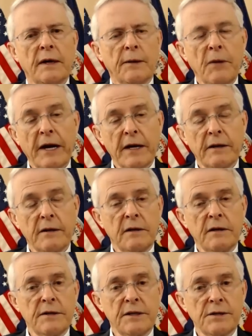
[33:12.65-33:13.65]
Back
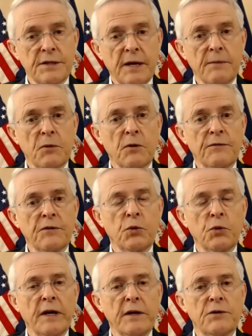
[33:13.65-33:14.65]
in December of
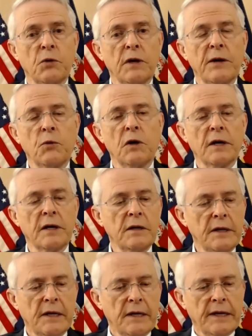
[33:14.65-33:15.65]
2021,
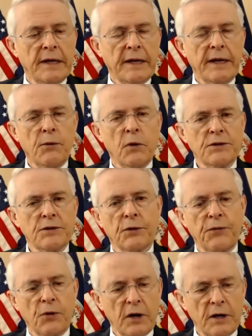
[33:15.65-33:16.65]
he went so
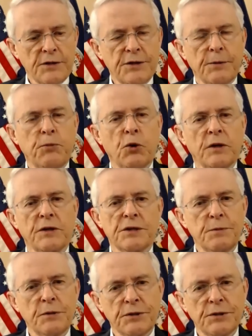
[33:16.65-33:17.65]
far as to put
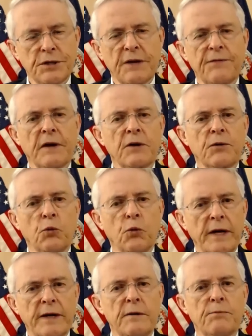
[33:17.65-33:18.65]
specific
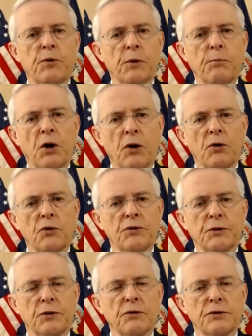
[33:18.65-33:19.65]
written
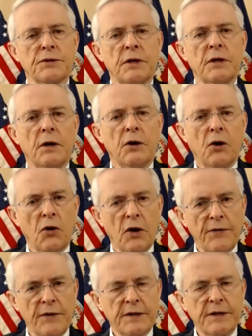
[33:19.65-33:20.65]
proposals
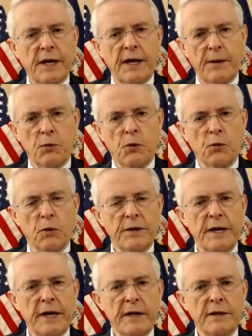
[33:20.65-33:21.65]
on the table with
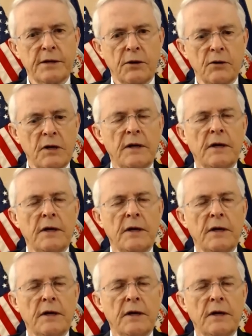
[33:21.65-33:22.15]
NATO,